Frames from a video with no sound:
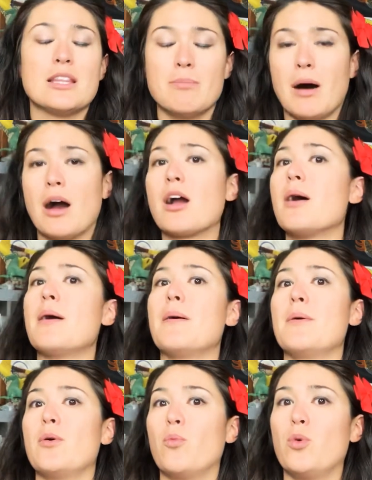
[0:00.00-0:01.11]
the
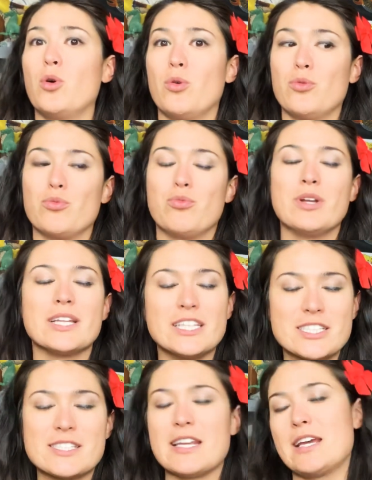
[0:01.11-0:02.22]
manga will really
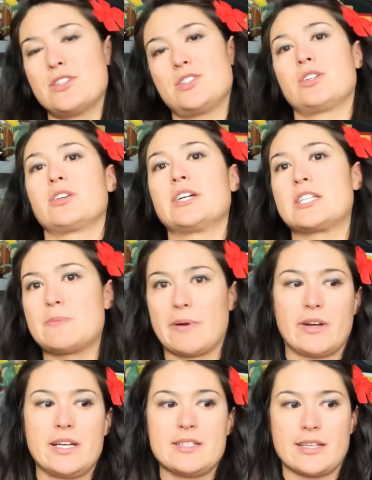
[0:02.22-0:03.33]
just enhance your
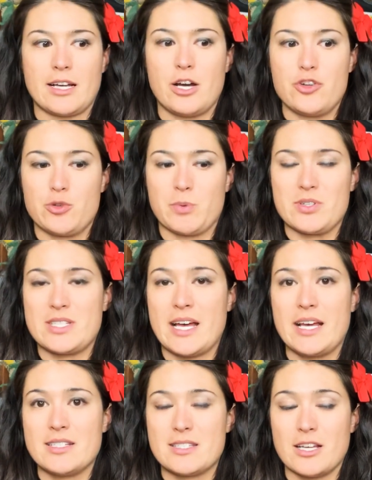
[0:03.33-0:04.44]
experience like
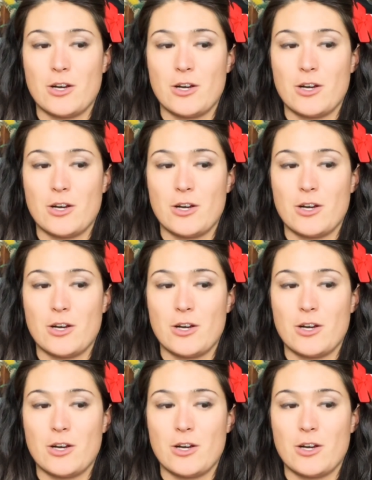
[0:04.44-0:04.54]
100%.